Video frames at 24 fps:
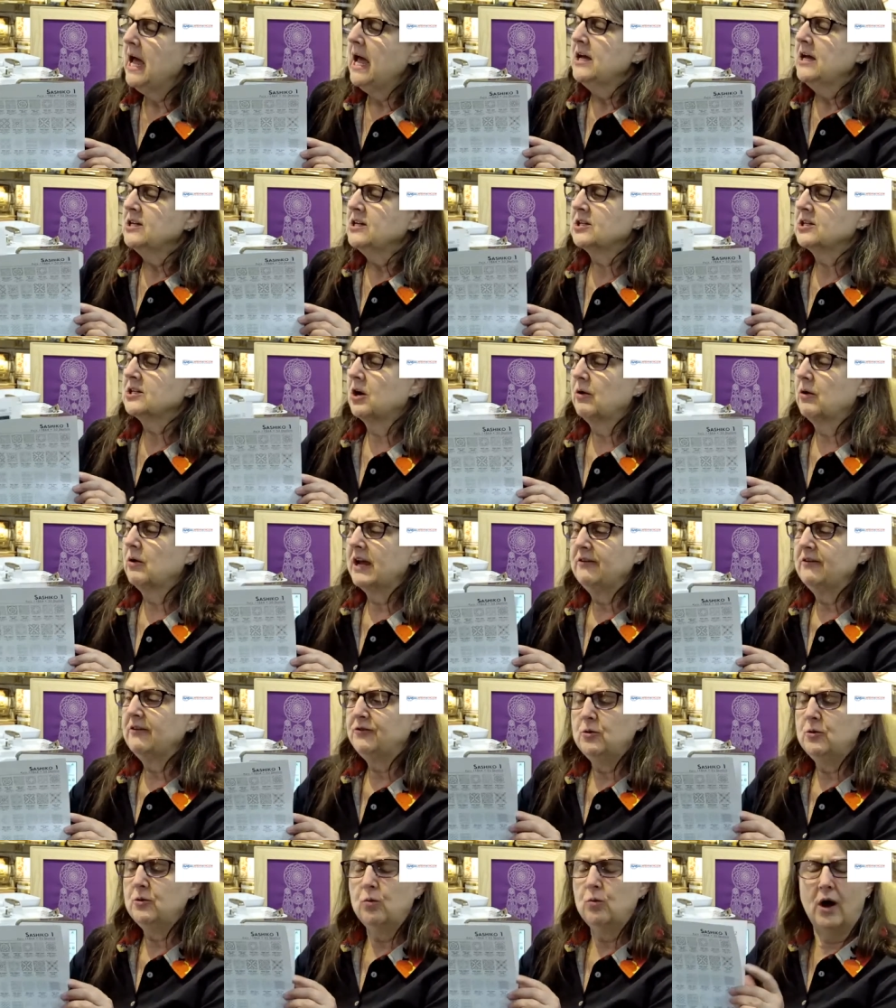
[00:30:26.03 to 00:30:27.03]
So
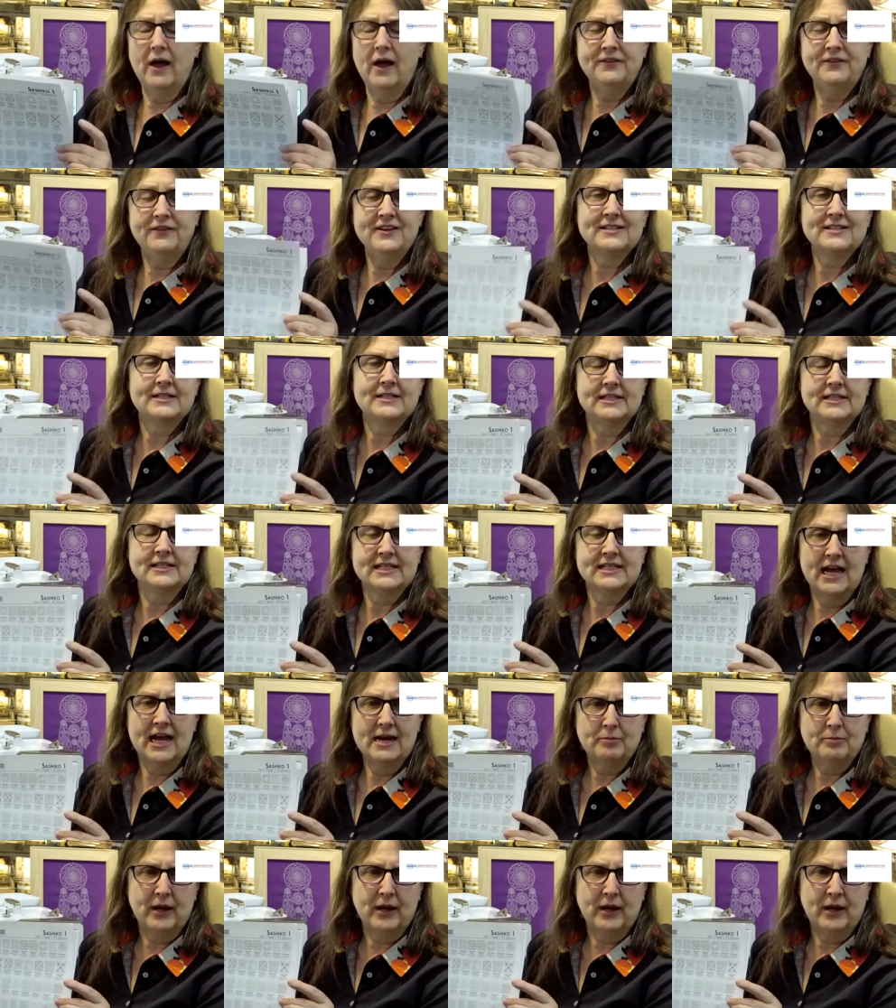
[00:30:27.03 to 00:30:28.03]
if you want these
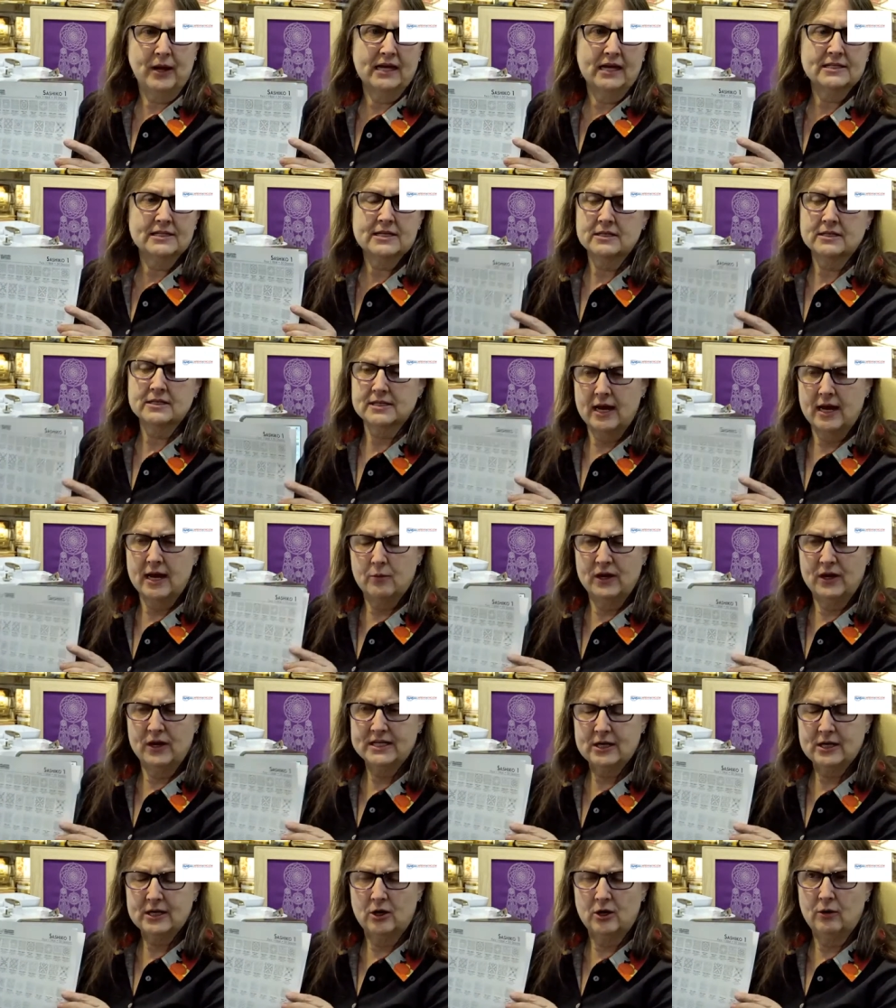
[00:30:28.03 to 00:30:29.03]
design packs, because I
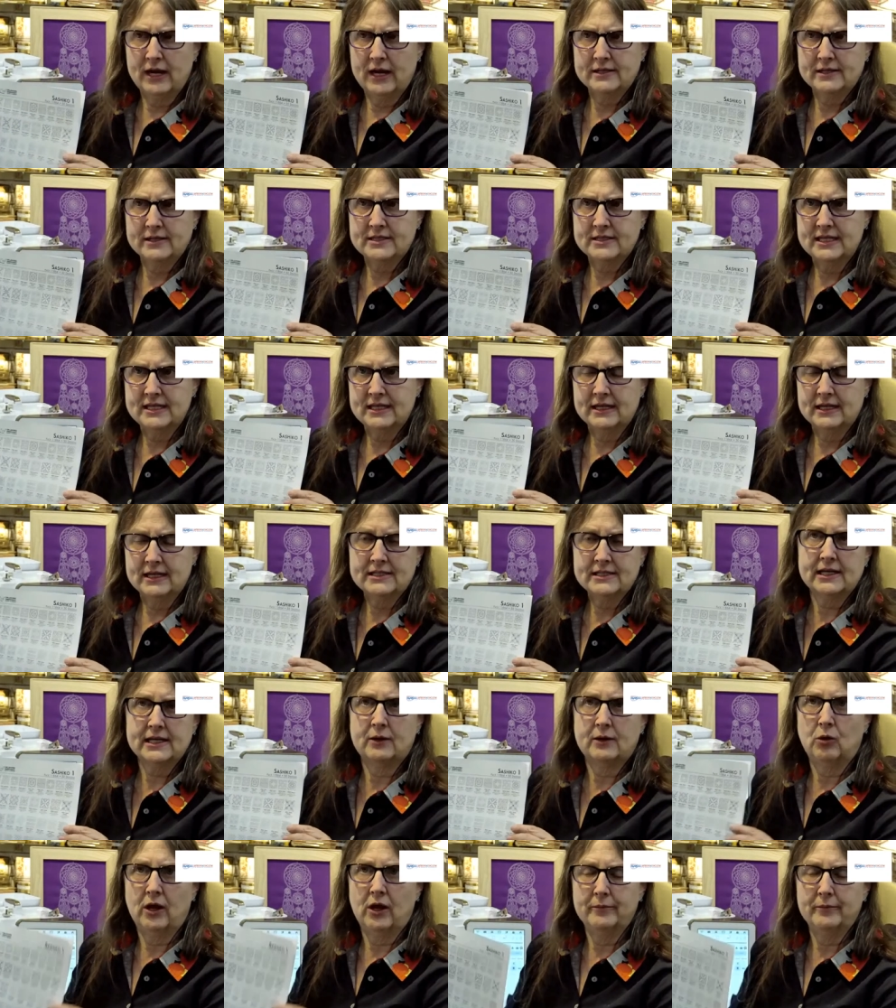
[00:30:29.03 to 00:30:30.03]
went to OESD and I
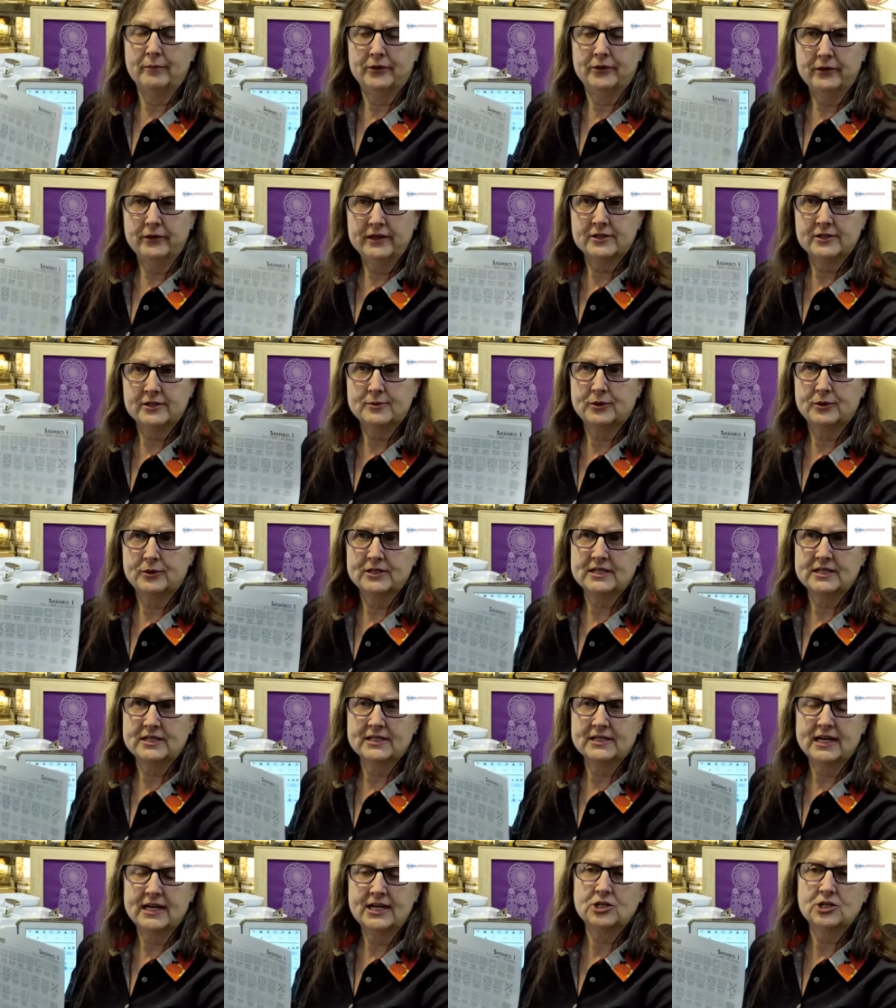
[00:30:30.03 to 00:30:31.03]
said, Well, I'm doing this
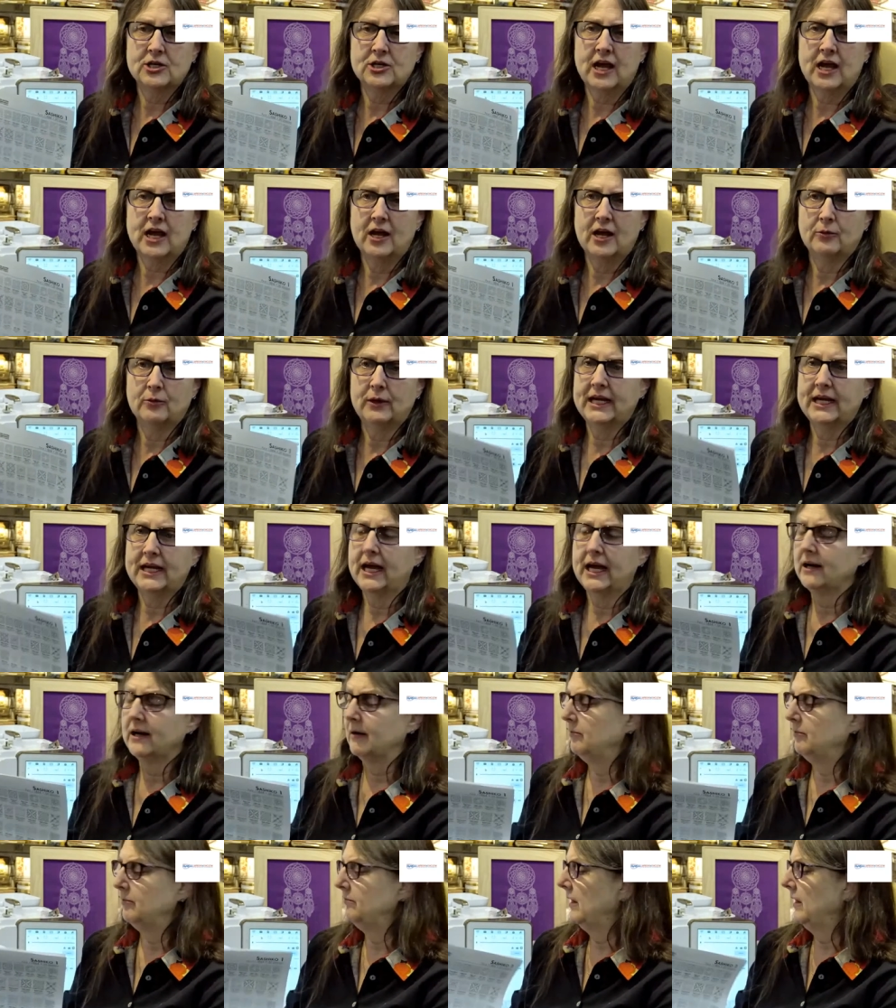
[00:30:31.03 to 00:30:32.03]
presentation. How do we get
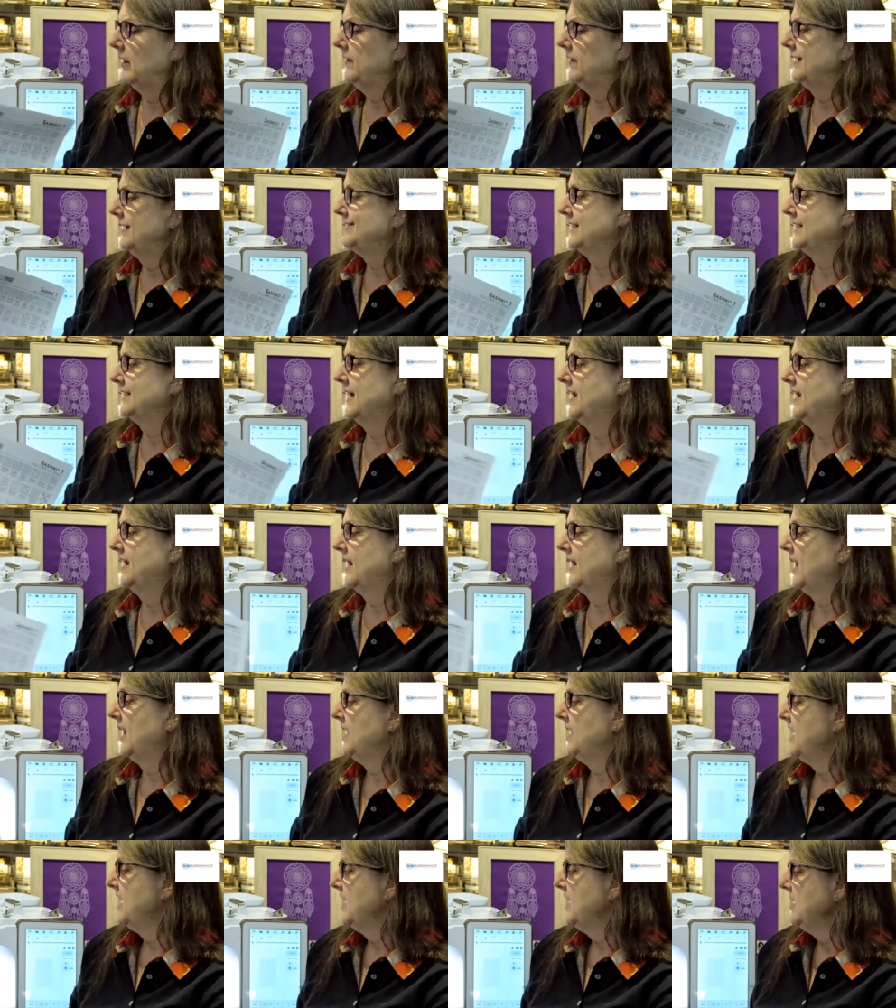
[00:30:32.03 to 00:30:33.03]
them? They said,
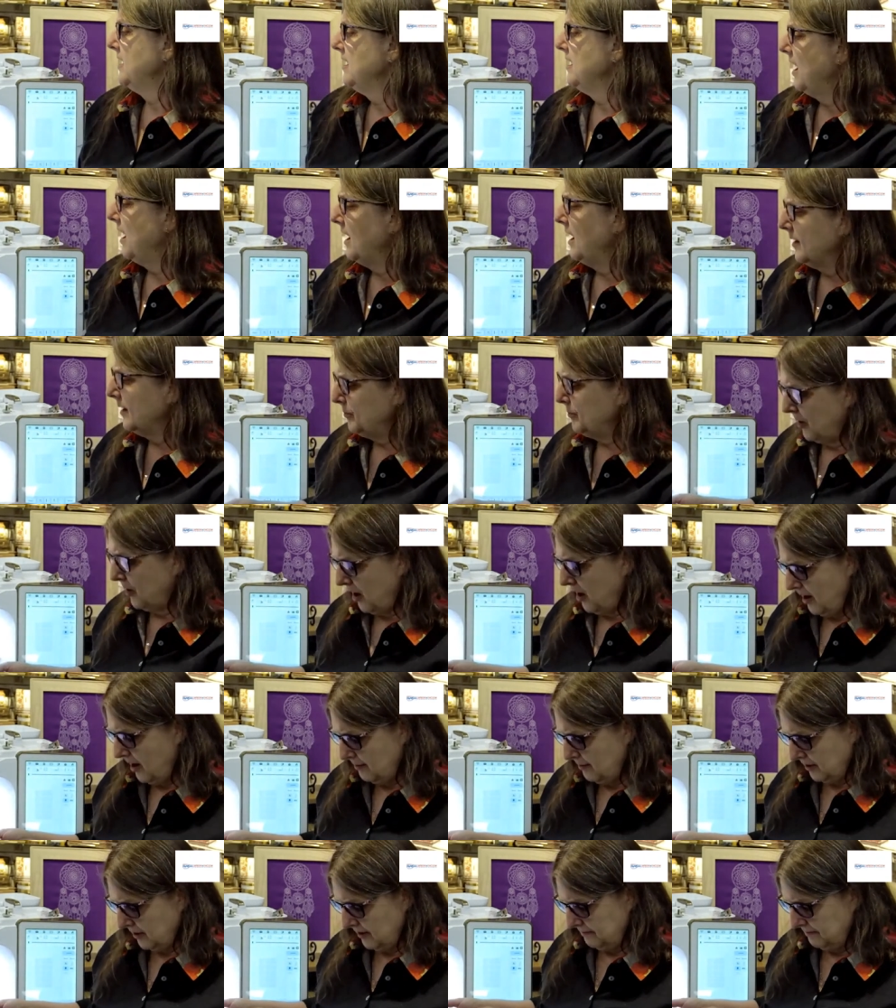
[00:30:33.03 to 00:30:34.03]
Not a
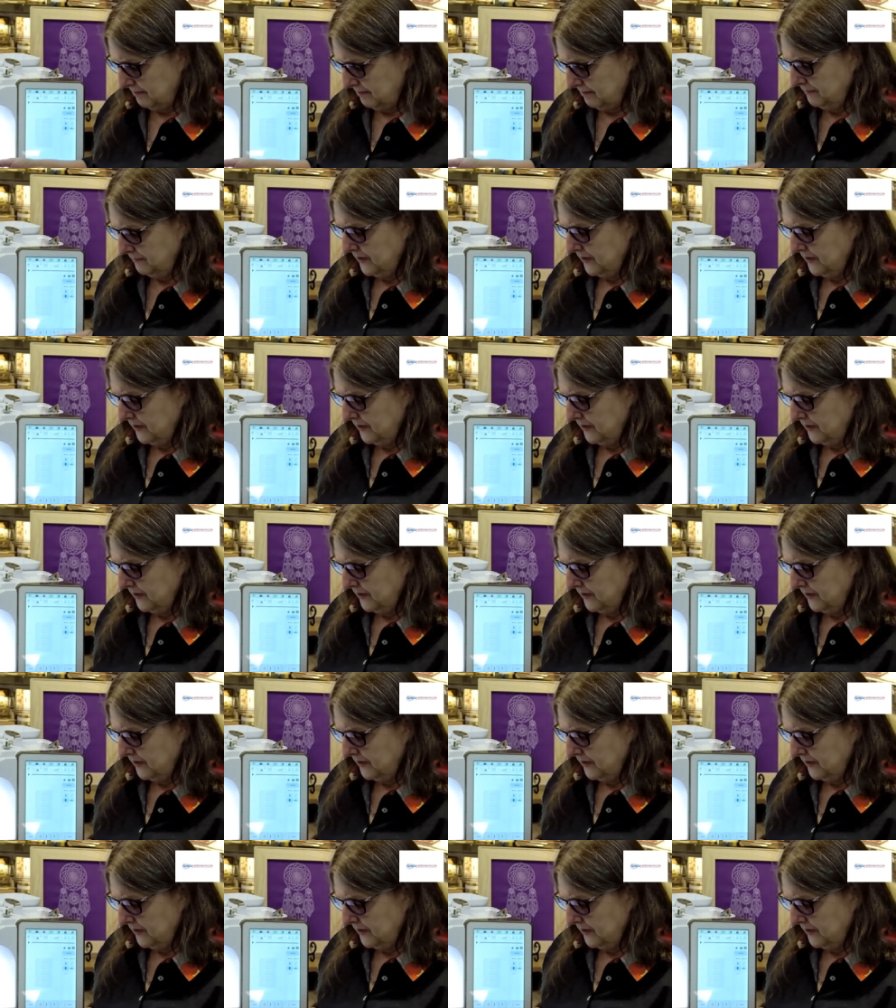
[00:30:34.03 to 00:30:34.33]
problem.